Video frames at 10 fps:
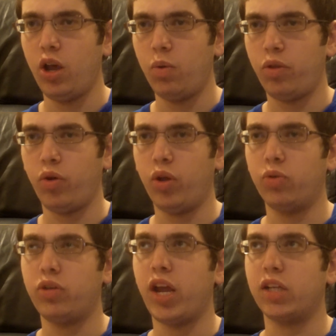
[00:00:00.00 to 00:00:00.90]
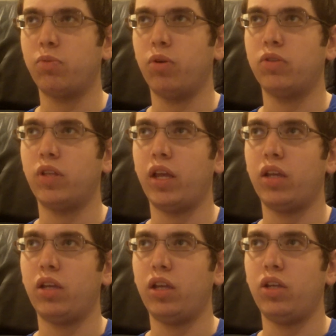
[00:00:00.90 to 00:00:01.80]
But there are other decks where it's
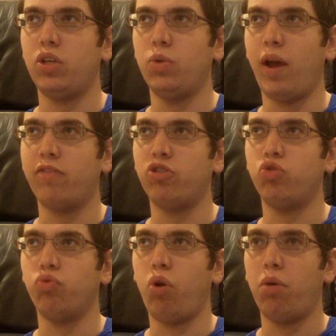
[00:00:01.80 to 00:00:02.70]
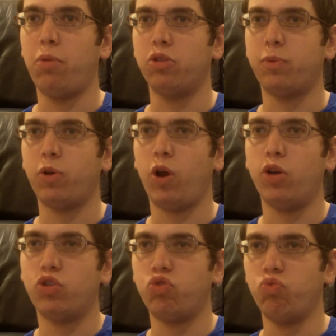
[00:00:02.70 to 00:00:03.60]
like you have to draw multiple
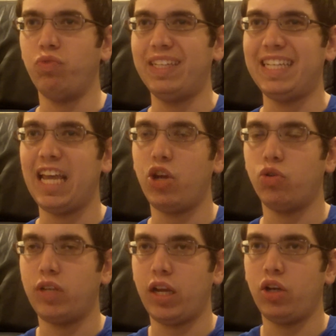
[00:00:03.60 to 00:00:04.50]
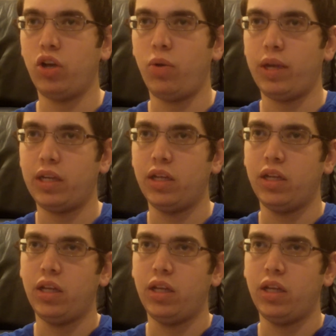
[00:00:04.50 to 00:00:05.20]
cards to really get your deck going,